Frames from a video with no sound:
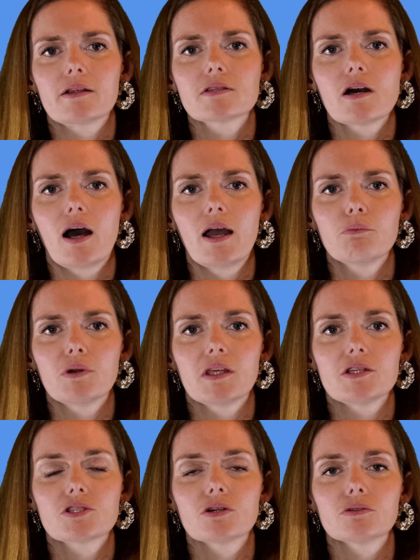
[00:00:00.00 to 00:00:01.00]
time when
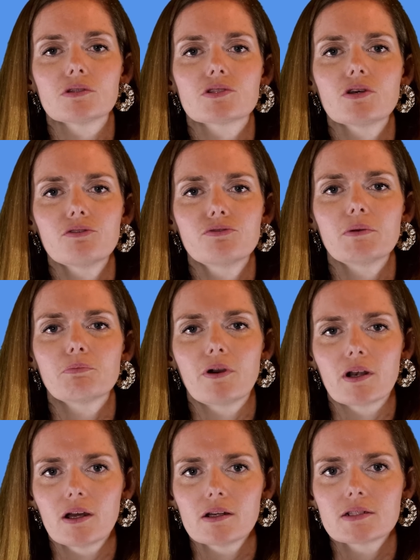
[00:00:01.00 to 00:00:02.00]
they sold a software
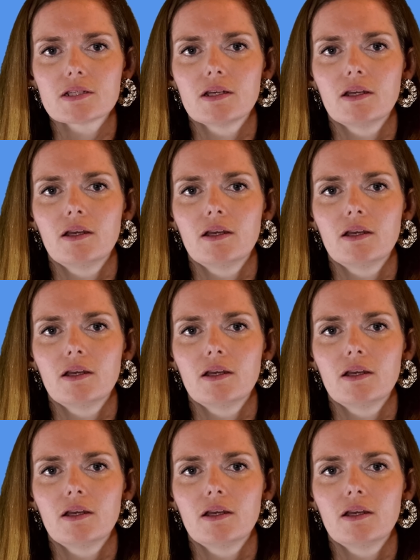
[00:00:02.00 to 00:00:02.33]
product,